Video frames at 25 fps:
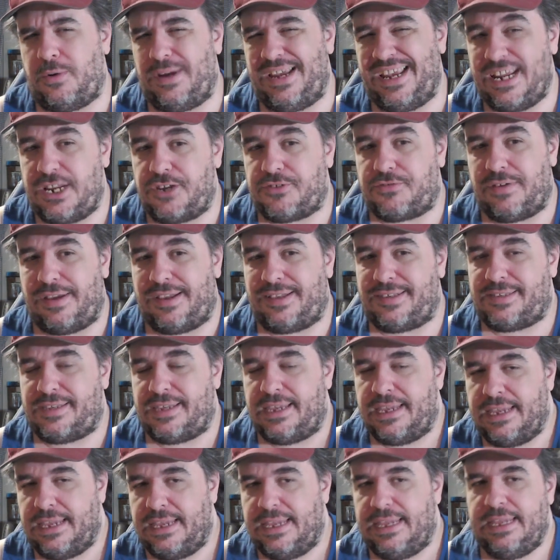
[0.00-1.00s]
interest
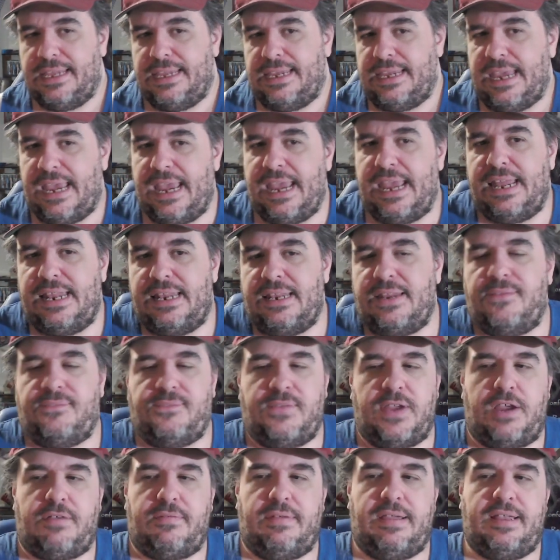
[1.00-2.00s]
in the
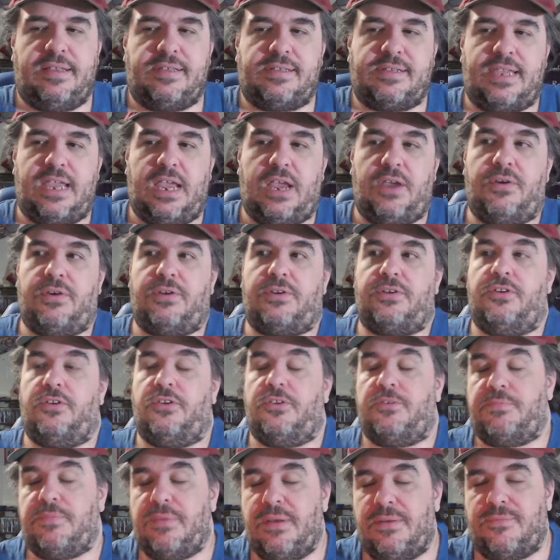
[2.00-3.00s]
various
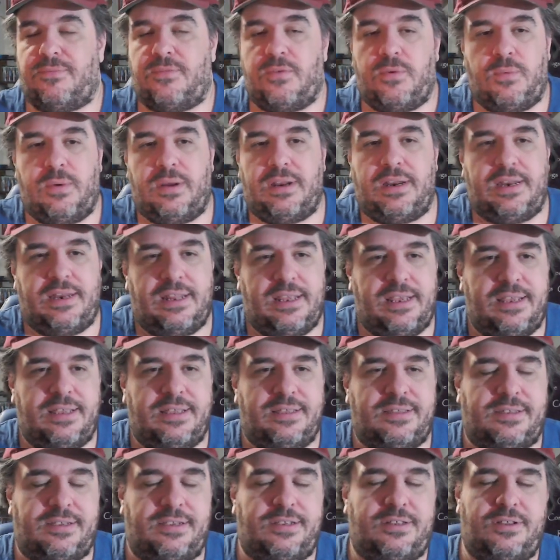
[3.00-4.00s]
characters. But for what it
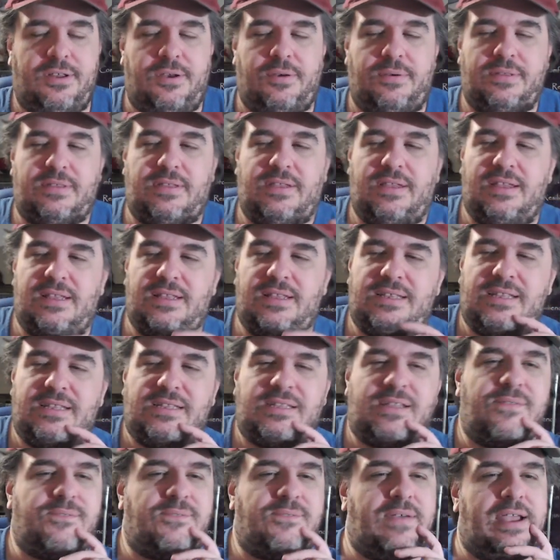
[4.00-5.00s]
is,
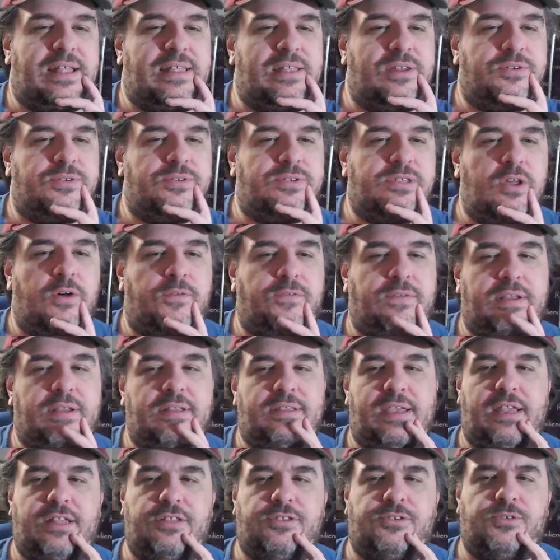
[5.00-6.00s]
it's a fine little
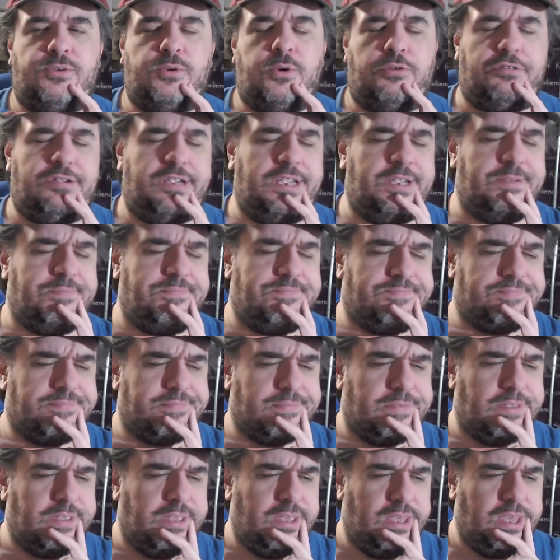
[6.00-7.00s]
self-contained story.
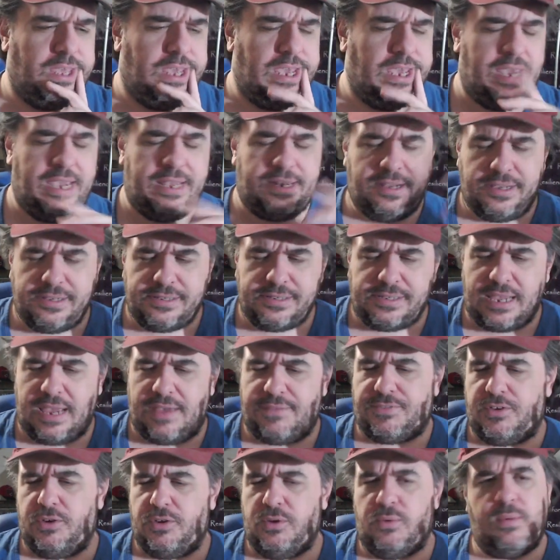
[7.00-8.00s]
It does
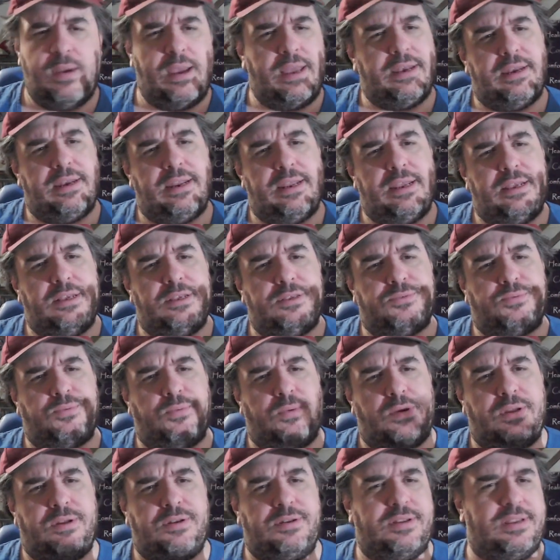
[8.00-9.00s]
have two endings.
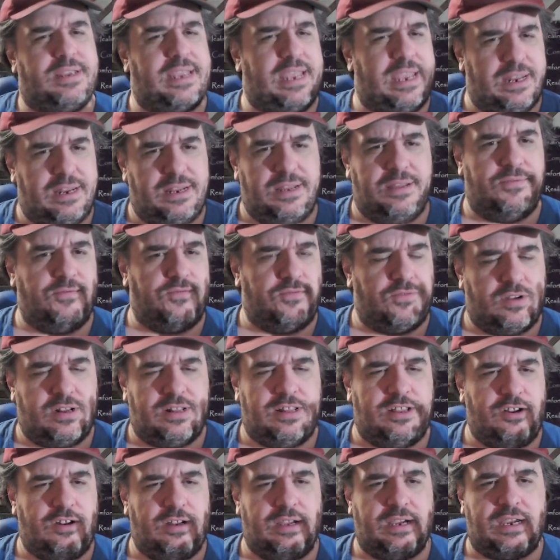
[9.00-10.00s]
One
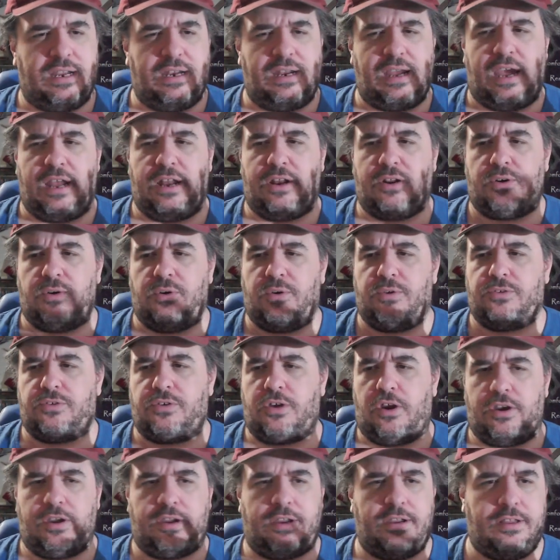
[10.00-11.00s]
clearly canonical,
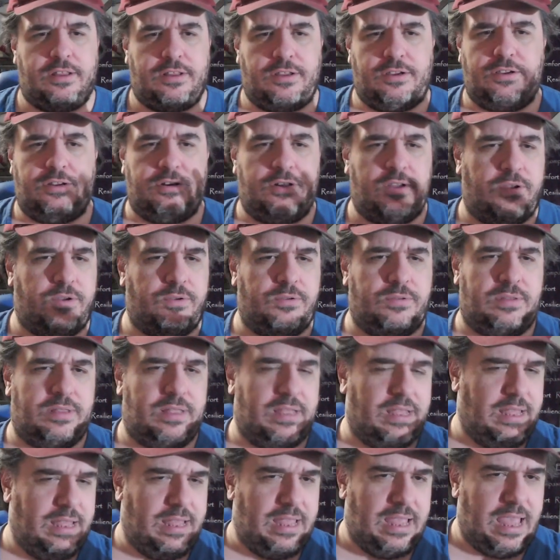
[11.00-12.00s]
Starkiller,
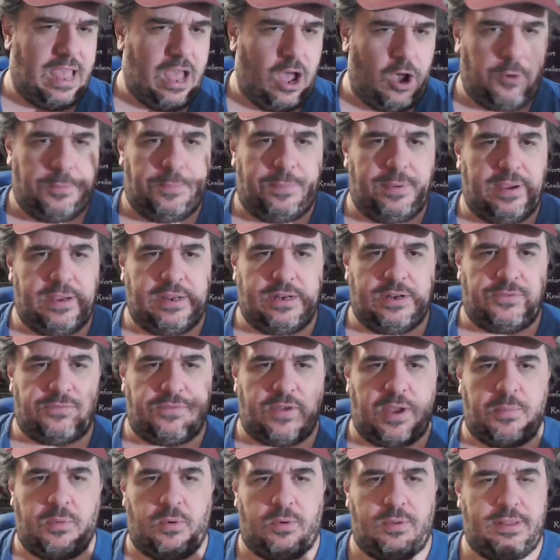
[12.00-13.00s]
helping the
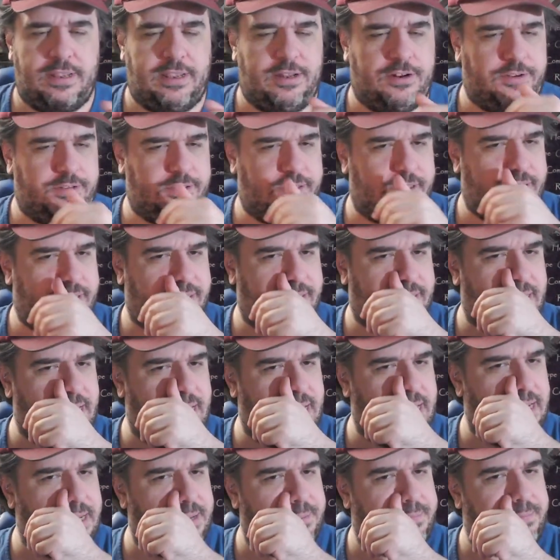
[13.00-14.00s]
rebel leaders
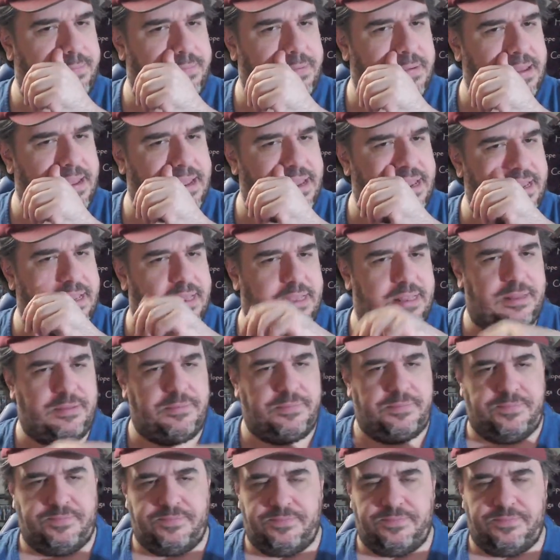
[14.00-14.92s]
escape and